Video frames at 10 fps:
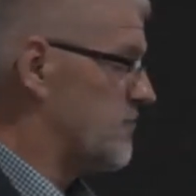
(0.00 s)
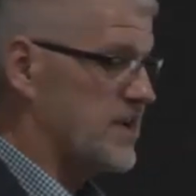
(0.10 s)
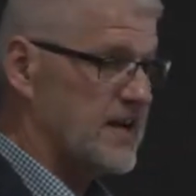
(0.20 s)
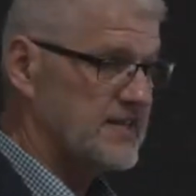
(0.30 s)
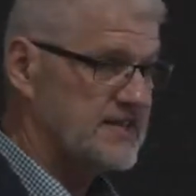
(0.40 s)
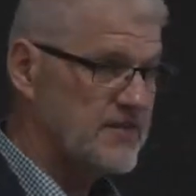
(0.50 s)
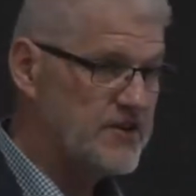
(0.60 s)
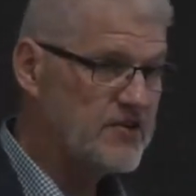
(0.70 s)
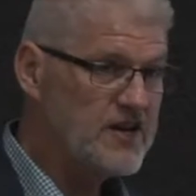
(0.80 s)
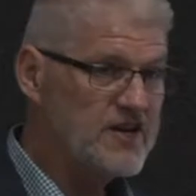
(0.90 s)
Because if
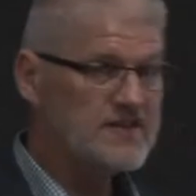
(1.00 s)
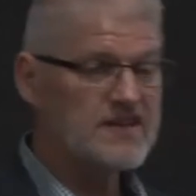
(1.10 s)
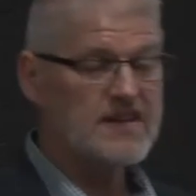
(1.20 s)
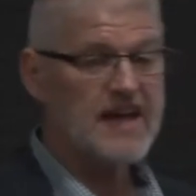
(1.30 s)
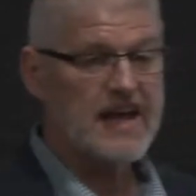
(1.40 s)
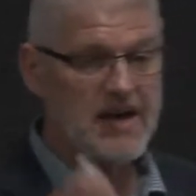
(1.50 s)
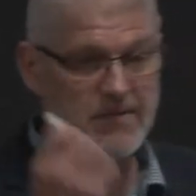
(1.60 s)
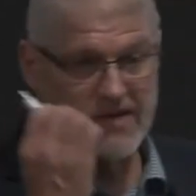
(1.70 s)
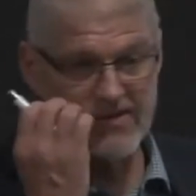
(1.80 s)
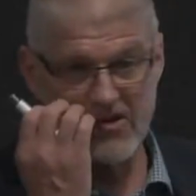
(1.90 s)
you're here today, how
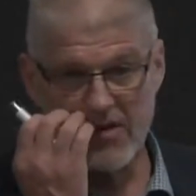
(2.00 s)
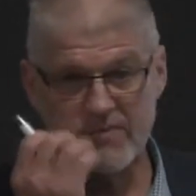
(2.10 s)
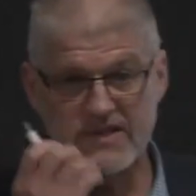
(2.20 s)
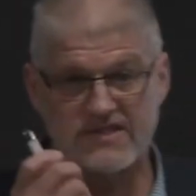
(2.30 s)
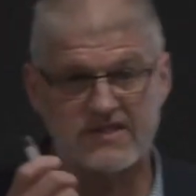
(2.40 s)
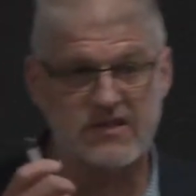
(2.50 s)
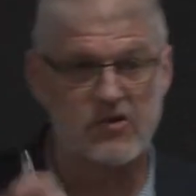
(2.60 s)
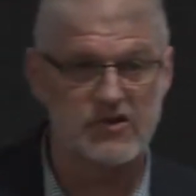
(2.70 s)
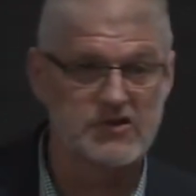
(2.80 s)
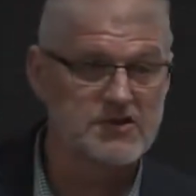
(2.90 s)
many of you are business
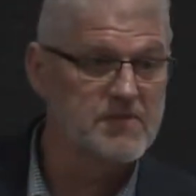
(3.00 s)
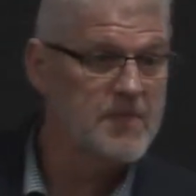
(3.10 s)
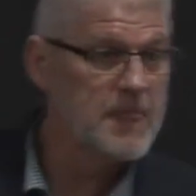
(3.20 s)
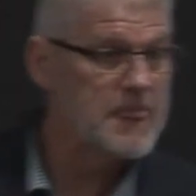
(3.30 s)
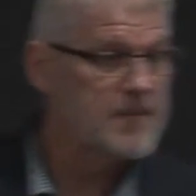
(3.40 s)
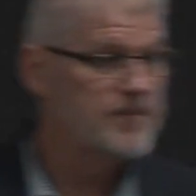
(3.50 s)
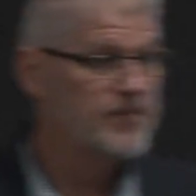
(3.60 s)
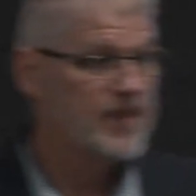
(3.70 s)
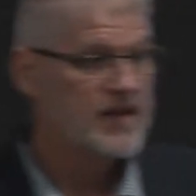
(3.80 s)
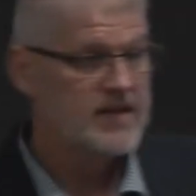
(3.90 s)
owners?
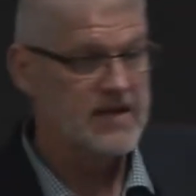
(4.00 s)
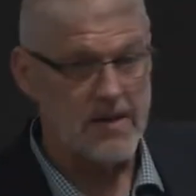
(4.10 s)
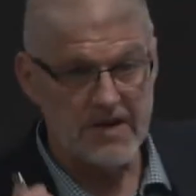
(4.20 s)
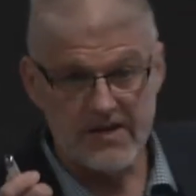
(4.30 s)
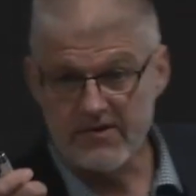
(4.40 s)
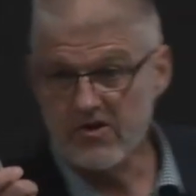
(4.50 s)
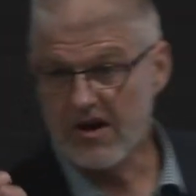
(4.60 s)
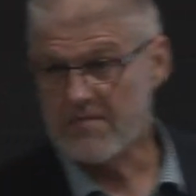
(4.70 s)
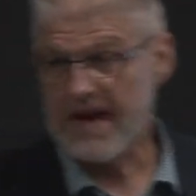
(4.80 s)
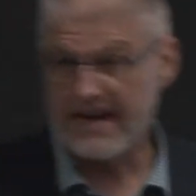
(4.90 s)
How many of you are
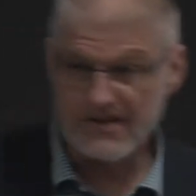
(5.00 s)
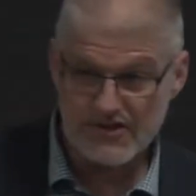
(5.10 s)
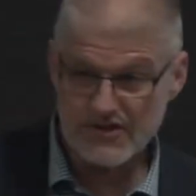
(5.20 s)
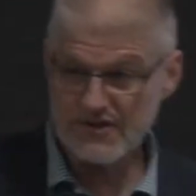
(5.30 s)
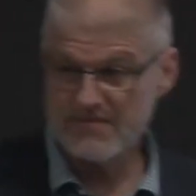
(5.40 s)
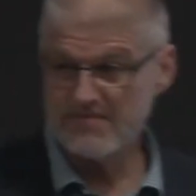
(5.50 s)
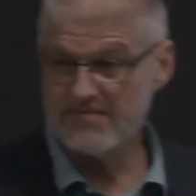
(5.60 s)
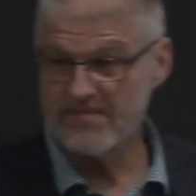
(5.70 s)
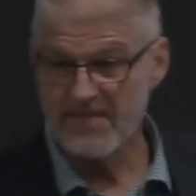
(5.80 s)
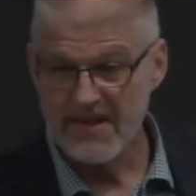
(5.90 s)
managers
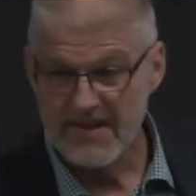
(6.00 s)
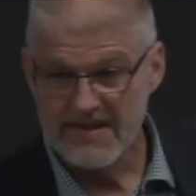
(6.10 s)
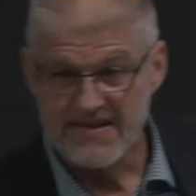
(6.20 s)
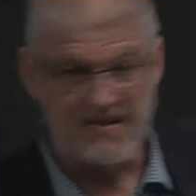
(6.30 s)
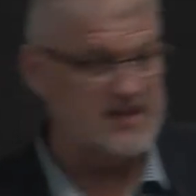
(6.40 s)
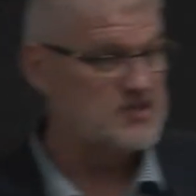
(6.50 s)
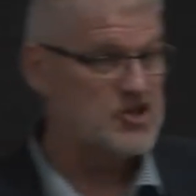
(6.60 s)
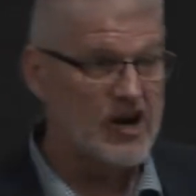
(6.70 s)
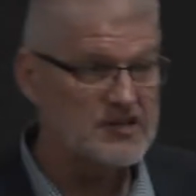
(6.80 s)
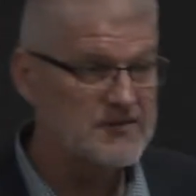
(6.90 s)
in
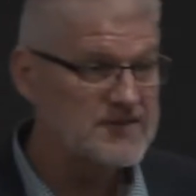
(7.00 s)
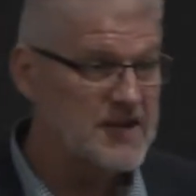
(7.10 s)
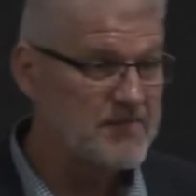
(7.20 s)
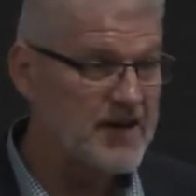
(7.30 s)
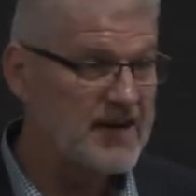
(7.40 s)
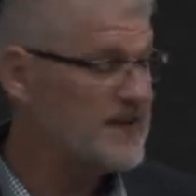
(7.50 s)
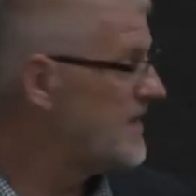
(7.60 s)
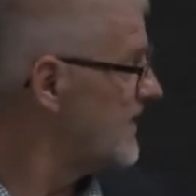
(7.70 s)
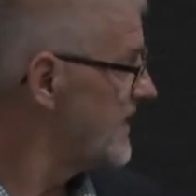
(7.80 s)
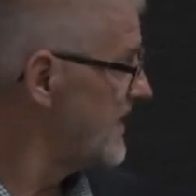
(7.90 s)
charge of somebody?
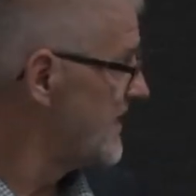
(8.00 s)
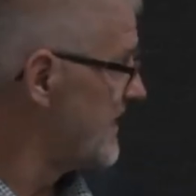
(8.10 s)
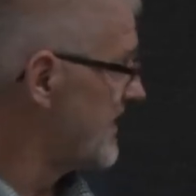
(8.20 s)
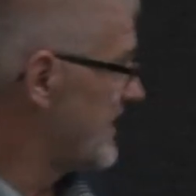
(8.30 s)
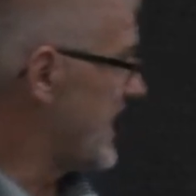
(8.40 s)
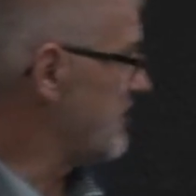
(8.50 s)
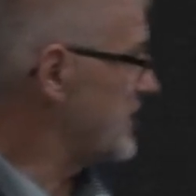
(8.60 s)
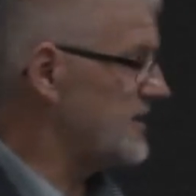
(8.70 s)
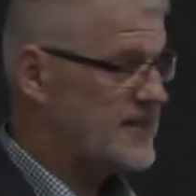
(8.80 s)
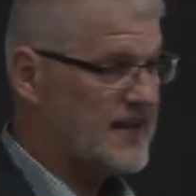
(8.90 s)
I'm
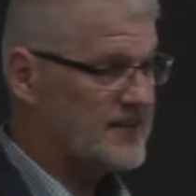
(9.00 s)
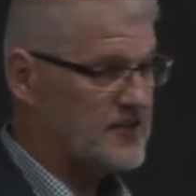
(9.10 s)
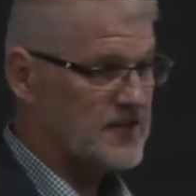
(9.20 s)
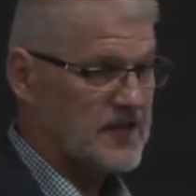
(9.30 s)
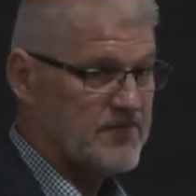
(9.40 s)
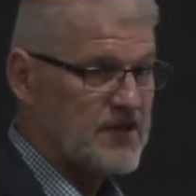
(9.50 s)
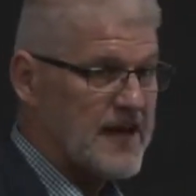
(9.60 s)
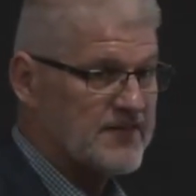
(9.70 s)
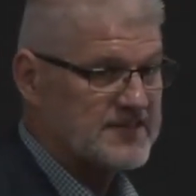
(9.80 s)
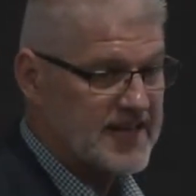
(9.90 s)
going to tell you, if you
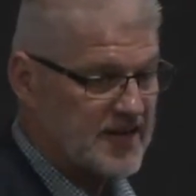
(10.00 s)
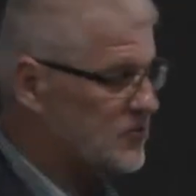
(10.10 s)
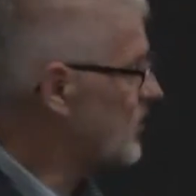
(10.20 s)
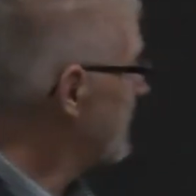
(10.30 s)
have a set of core